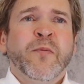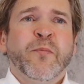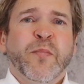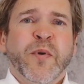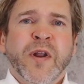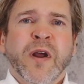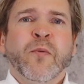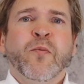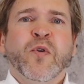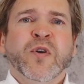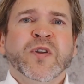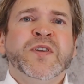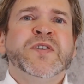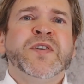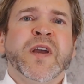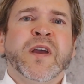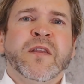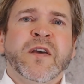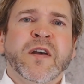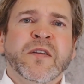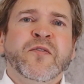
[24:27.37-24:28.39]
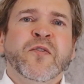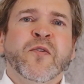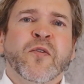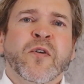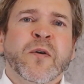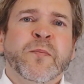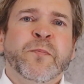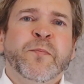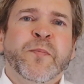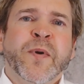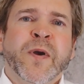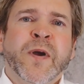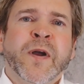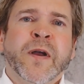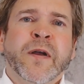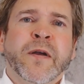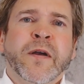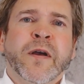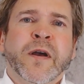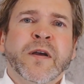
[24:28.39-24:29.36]
but I would say that Europe
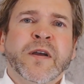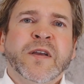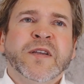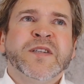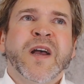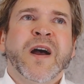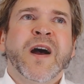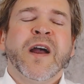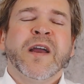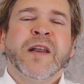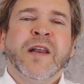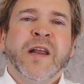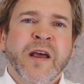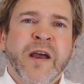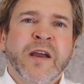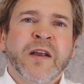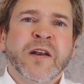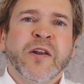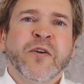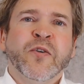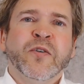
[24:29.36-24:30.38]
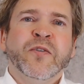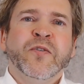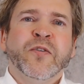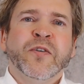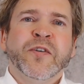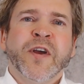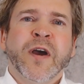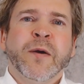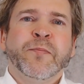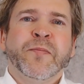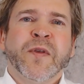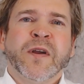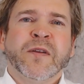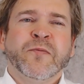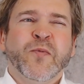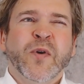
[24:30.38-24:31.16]
is a highly likelihood to adopt that.